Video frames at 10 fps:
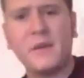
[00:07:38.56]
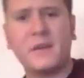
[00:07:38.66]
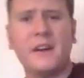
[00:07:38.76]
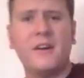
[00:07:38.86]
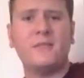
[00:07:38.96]

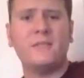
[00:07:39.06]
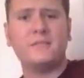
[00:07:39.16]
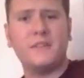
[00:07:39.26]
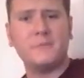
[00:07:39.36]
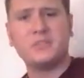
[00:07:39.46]
go.
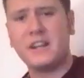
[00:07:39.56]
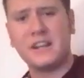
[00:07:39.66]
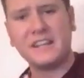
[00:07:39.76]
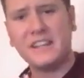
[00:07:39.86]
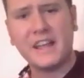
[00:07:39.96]
I've been trying to
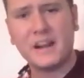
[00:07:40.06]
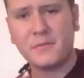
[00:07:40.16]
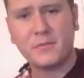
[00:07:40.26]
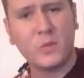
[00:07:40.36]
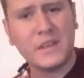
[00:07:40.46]
clean that up
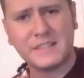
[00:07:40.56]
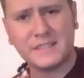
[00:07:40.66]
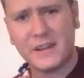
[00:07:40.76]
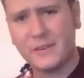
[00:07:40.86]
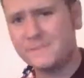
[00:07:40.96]
for weeks
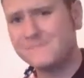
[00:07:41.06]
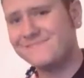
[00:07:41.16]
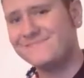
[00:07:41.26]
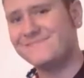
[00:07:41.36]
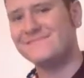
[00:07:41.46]
now.
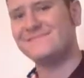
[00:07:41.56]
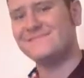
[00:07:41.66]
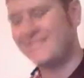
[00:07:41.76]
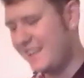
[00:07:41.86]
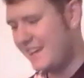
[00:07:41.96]

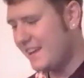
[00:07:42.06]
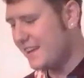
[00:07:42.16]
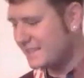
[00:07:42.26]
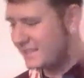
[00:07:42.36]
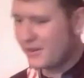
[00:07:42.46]

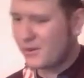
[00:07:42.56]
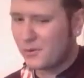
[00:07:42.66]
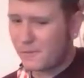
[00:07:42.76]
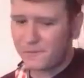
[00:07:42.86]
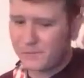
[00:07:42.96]

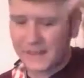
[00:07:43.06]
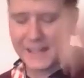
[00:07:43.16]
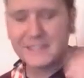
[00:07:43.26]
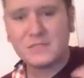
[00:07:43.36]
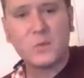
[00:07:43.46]
So
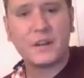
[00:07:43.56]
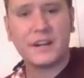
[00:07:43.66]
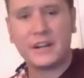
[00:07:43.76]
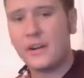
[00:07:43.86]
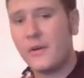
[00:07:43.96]
that's what we're
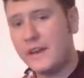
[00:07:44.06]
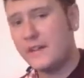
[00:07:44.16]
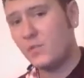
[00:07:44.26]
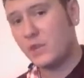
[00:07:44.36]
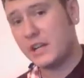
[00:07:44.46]
going to go
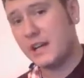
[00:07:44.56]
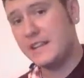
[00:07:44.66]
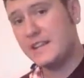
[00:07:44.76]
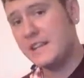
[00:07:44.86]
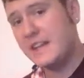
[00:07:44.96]
ahead and work
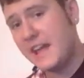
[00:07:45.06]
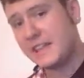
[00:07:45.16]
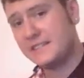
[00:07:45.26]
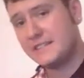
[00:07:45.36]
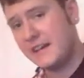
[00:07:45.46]
on
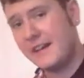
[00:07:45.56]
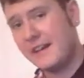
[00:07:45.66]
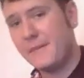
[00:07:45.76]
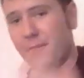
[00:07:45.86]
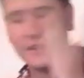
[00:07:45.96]
next
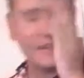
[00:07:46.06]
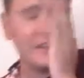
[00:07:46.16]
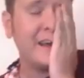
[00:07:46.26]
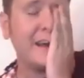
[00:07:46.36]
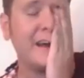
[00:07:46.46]
time.
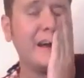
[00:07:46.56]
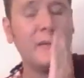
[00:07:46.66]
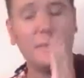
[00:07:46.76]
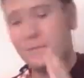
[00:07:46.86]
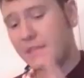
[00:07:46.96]

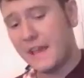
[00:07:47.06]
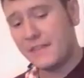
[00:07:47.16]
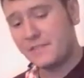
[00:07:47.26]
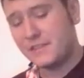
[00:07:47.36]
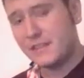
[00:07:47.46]

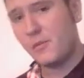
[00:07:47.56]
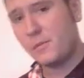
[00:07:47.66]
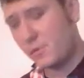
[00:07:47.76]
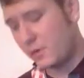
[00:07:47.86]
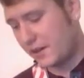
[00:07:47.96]
After that, we'll
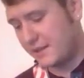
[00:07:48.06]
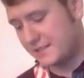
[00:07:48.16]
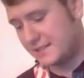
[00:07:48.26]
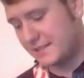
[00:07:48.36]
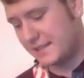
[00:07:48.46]
be working on
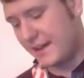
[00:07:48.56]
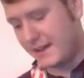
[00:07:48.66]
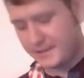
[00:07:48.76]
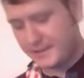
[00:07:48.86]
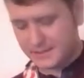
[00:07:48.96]

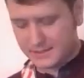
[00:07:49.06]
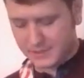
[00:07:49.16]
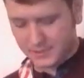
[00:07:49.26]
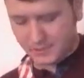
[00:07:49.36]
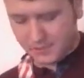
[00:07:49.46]
slides. So